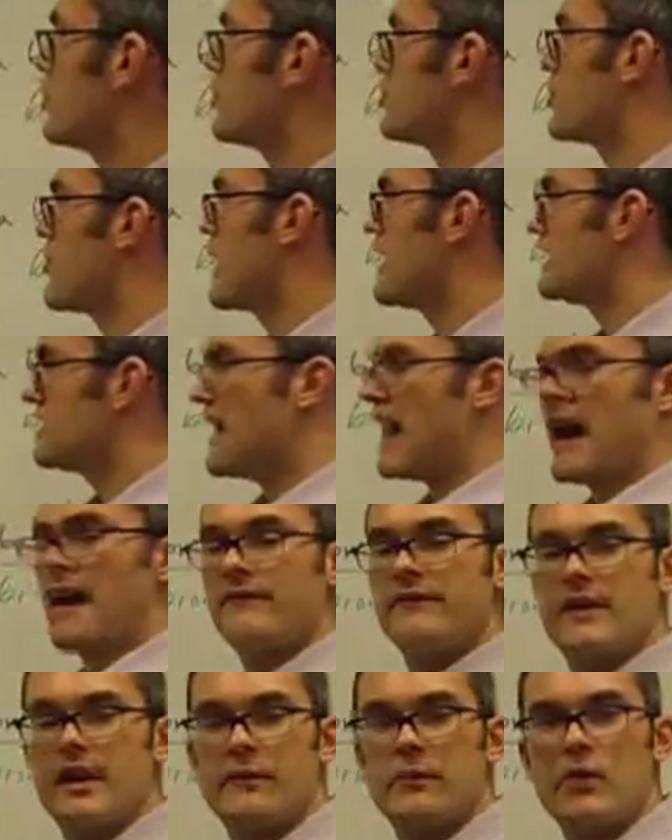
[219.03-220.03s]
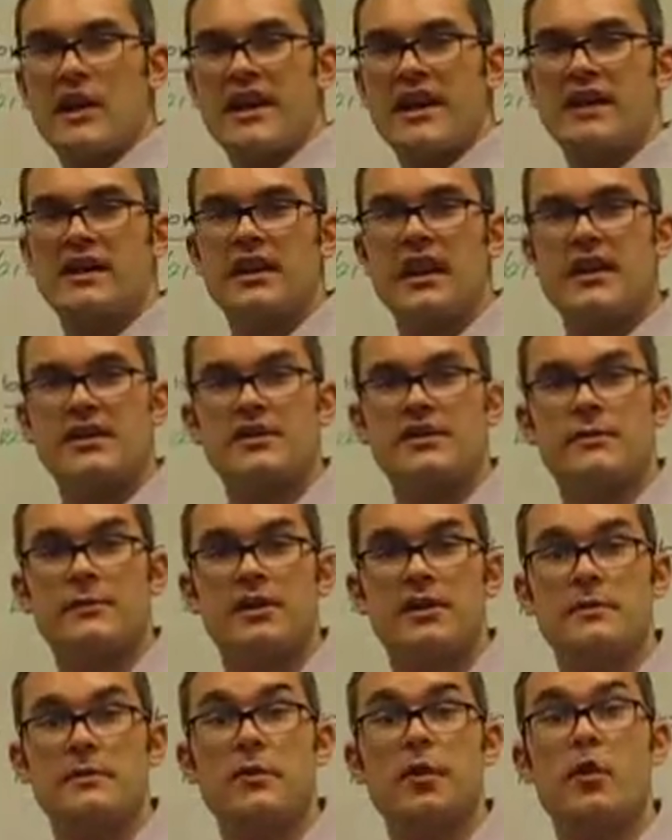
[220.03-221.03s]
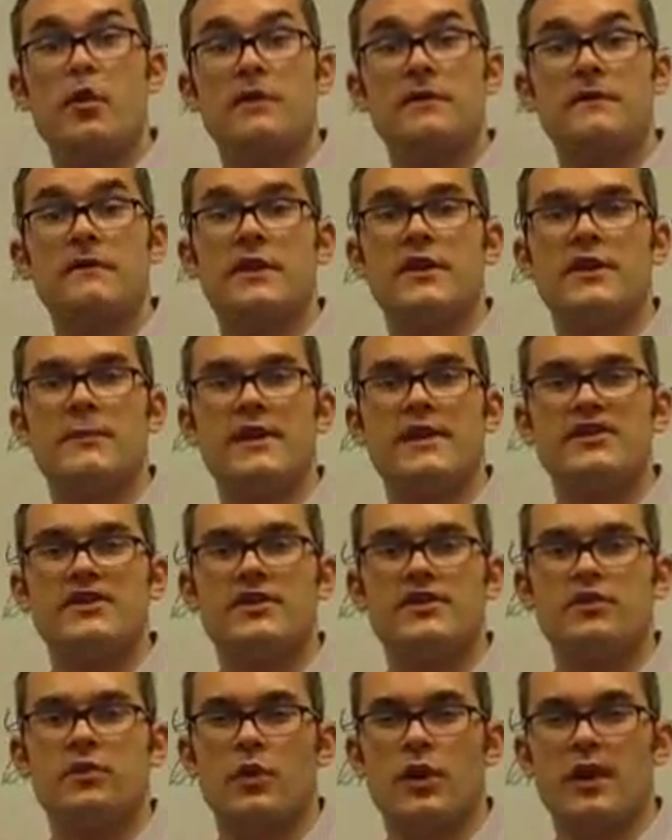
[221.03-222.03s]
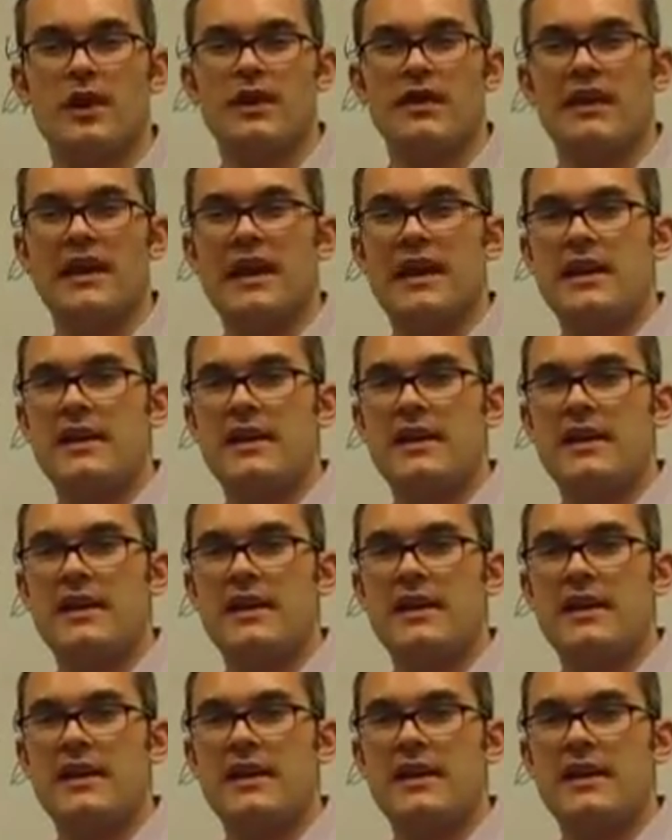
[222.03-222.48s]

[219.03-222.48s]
we're trying to have them recognize some of the important fundamentals we're going